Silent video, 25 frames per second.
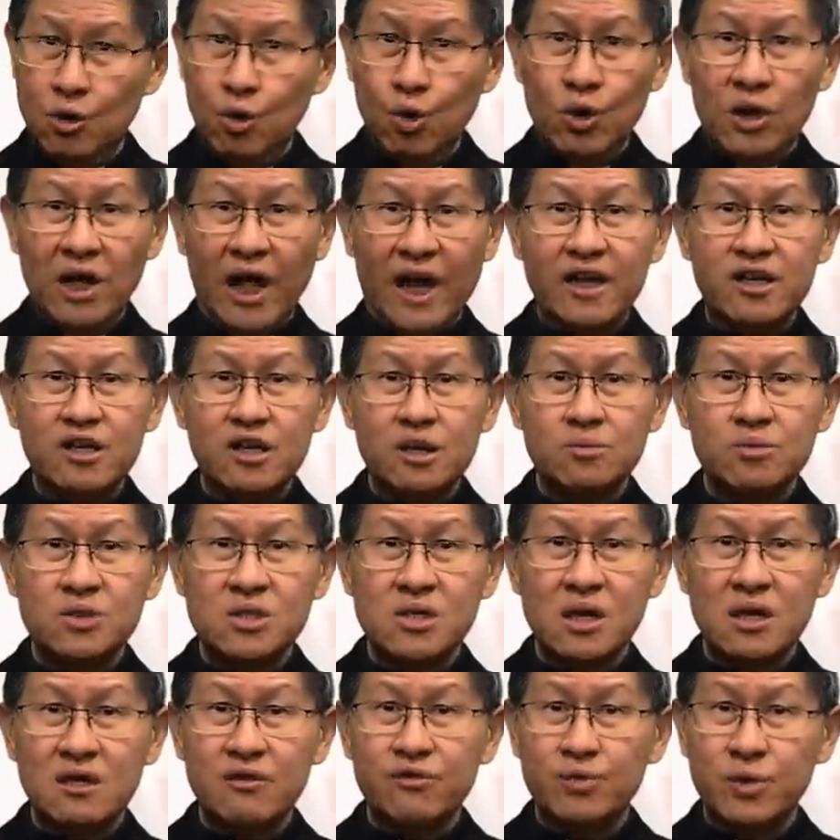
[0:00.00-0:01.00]
who like
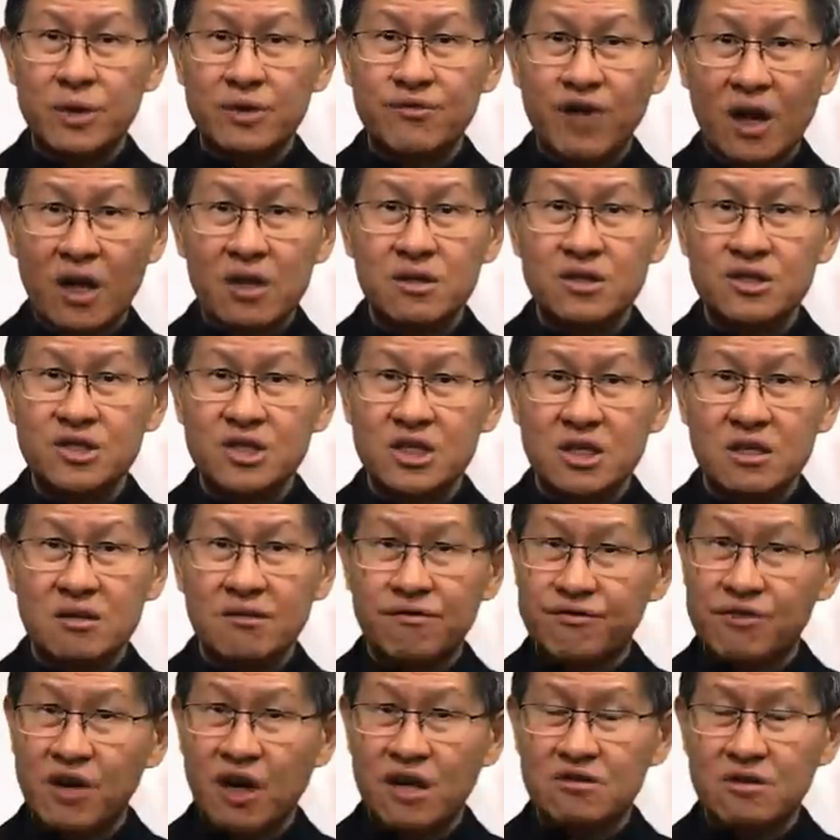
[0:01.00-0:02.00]
himself were
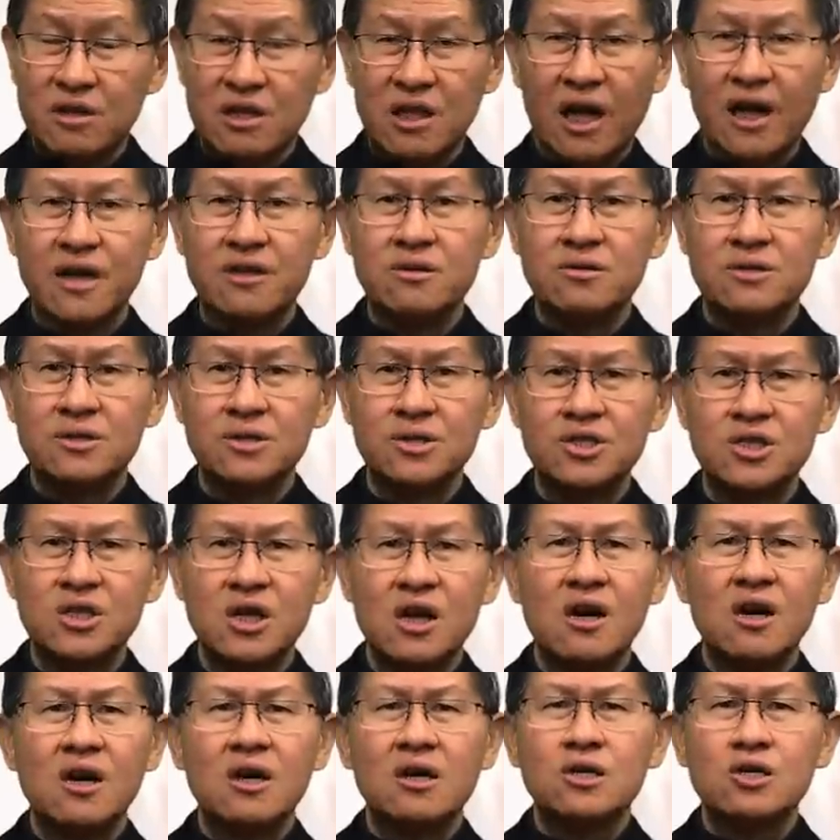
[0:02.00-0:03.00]
volunteer
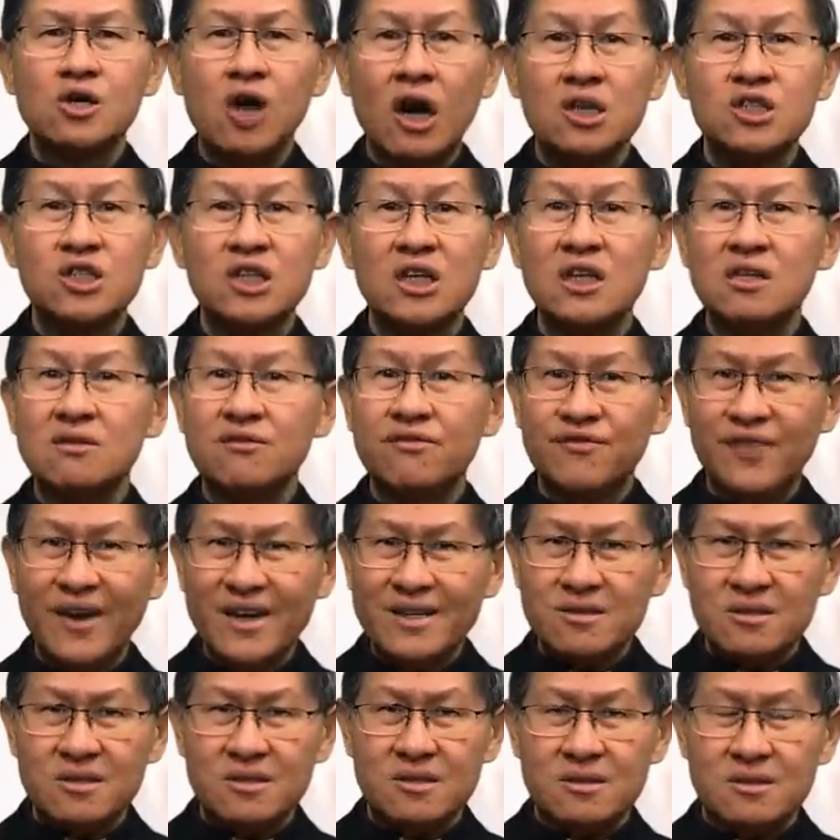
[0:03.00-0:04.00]
frontliners, got
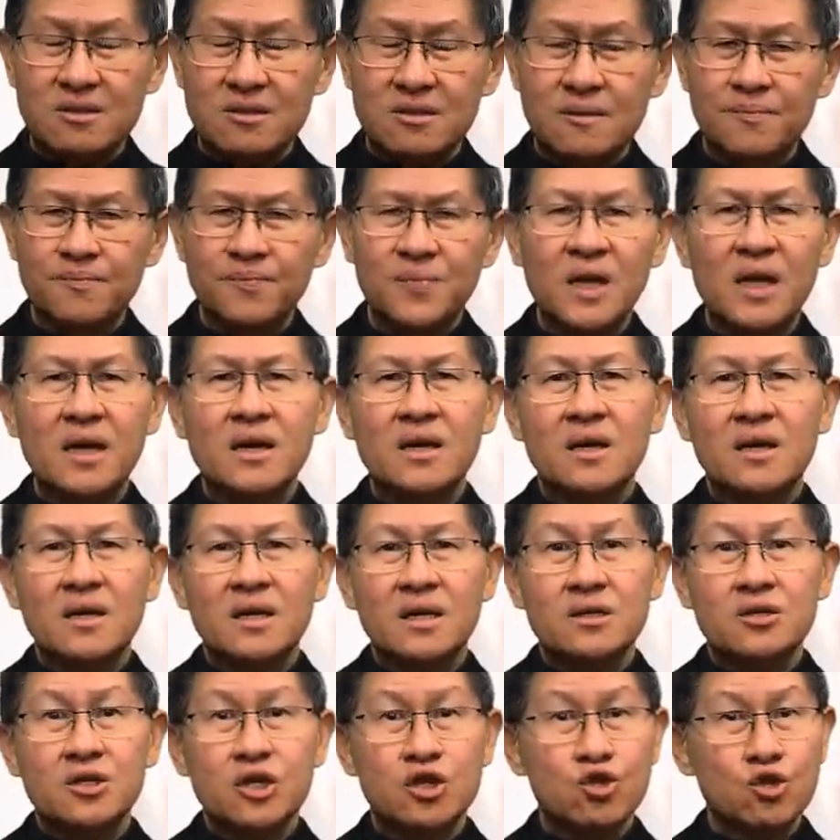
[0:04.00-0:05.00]
infected
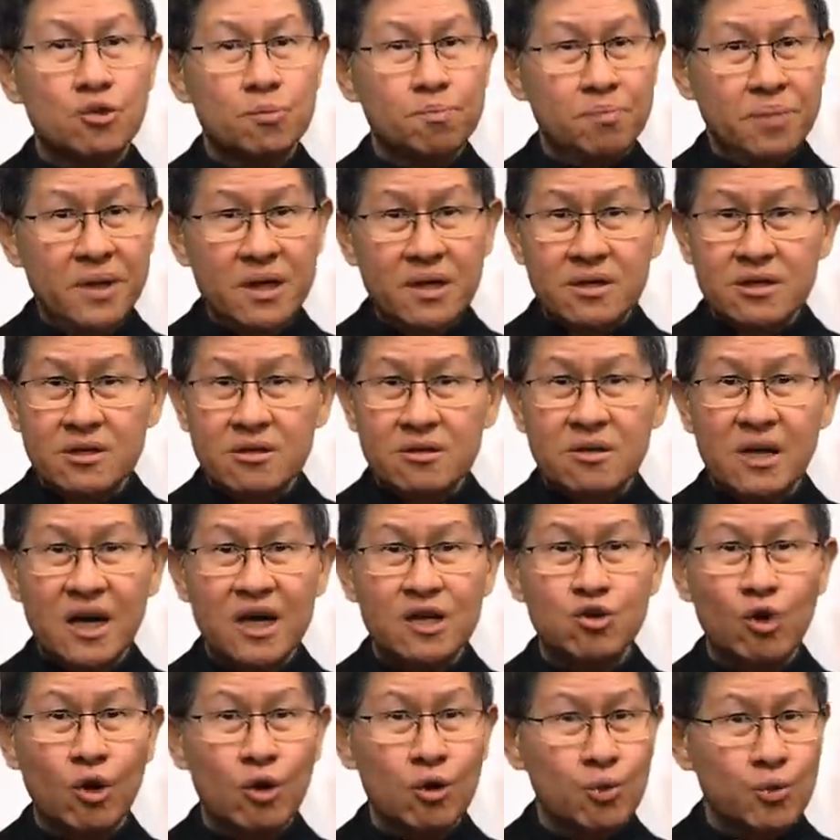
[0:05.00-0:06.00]
and the superior
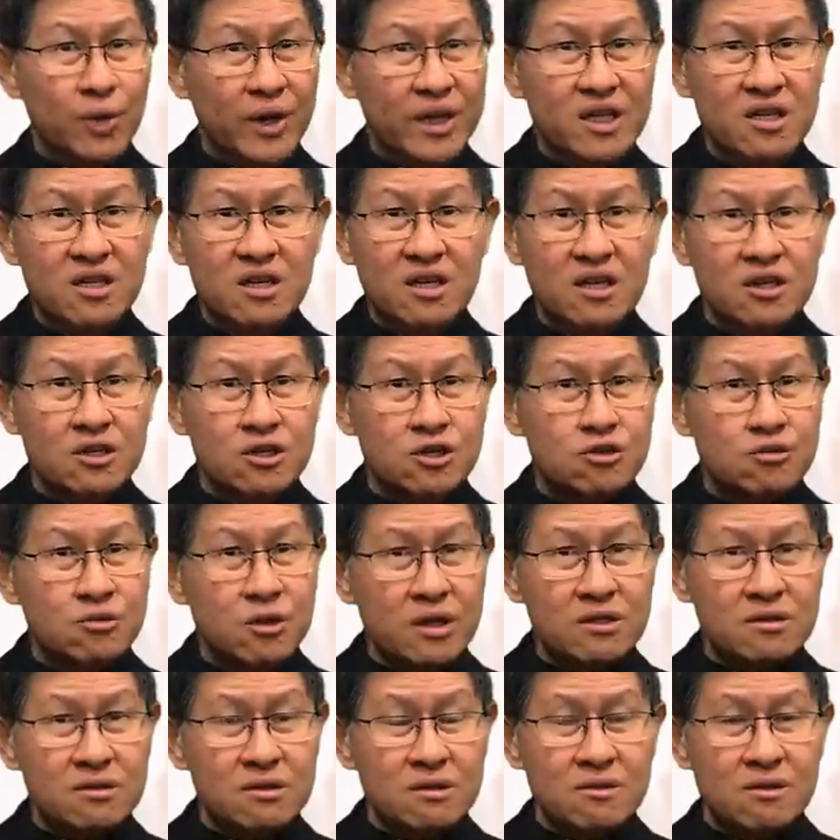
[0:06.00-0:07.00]
had already
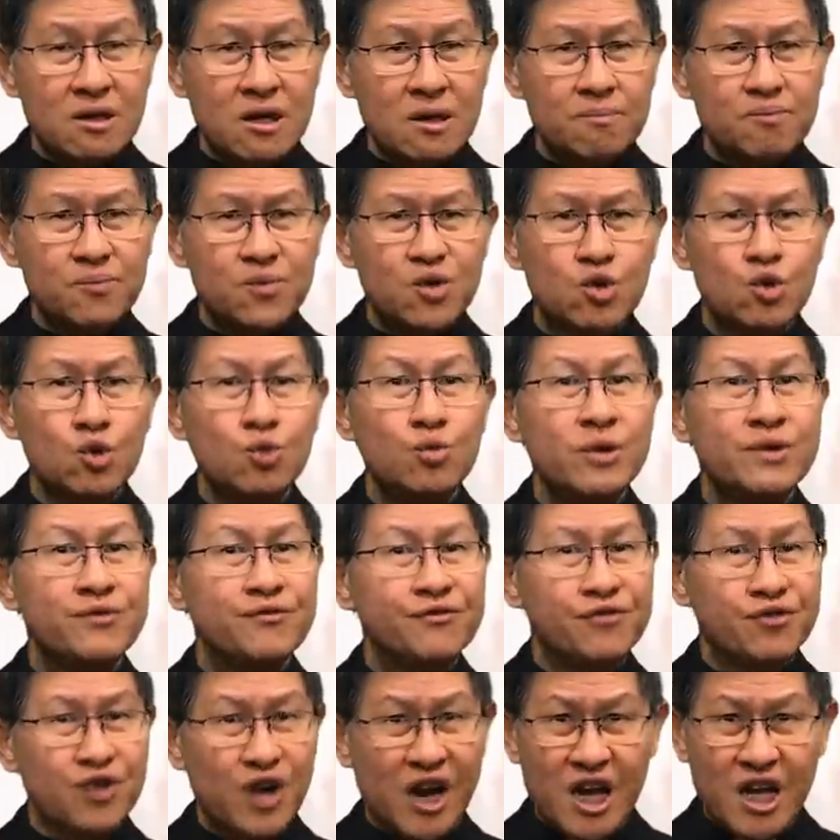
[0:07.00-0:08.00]
instructed them to
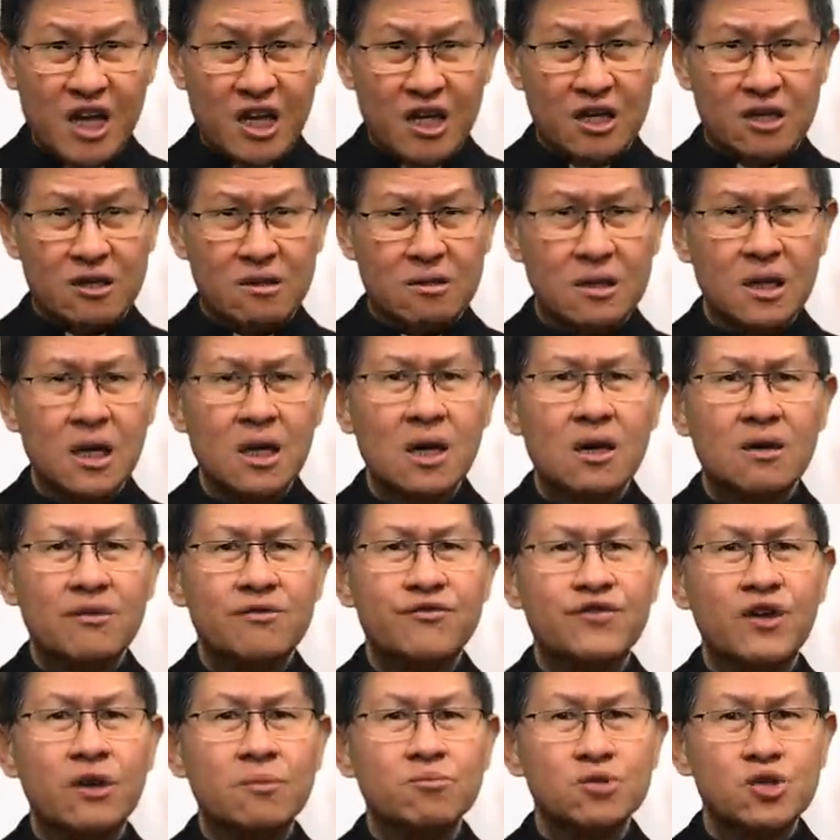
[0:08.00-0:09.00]
refrain
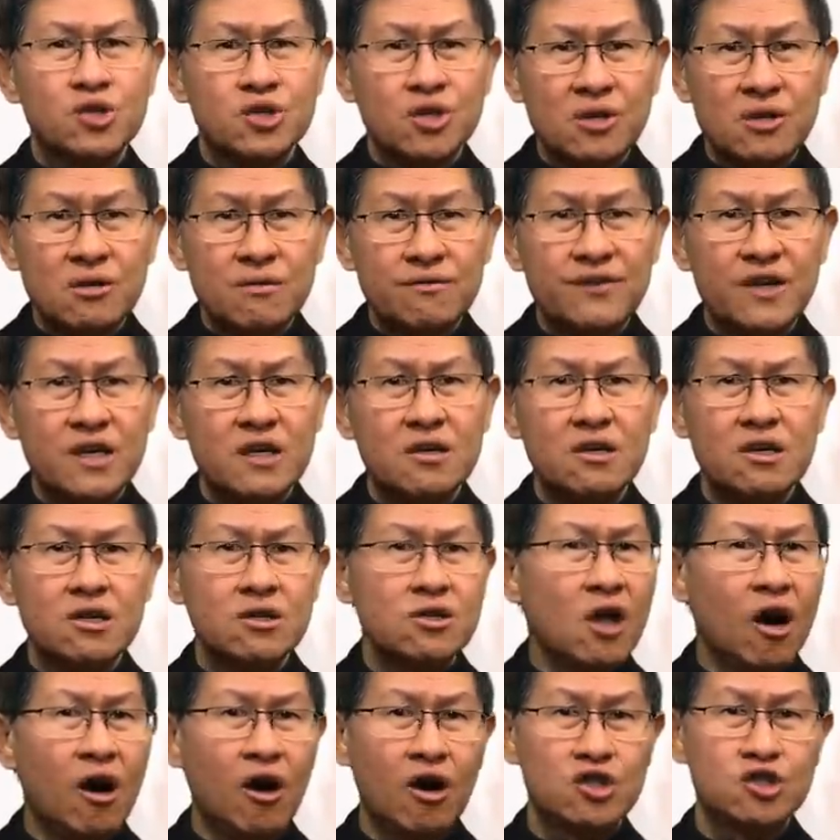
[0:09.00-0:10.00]
from serving
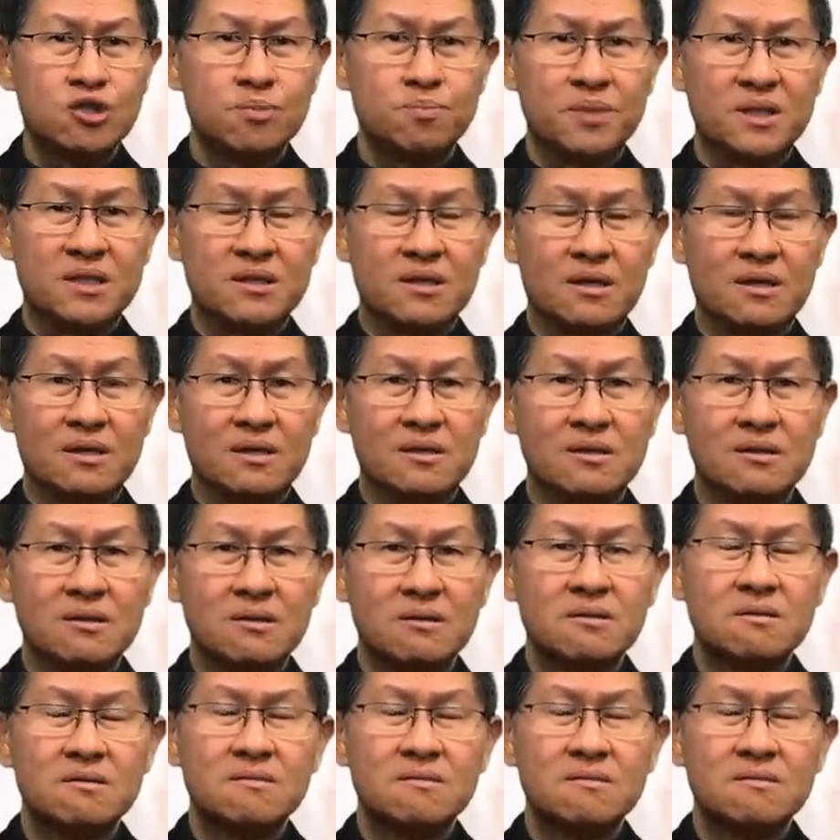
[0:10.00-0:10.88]
in the hospital.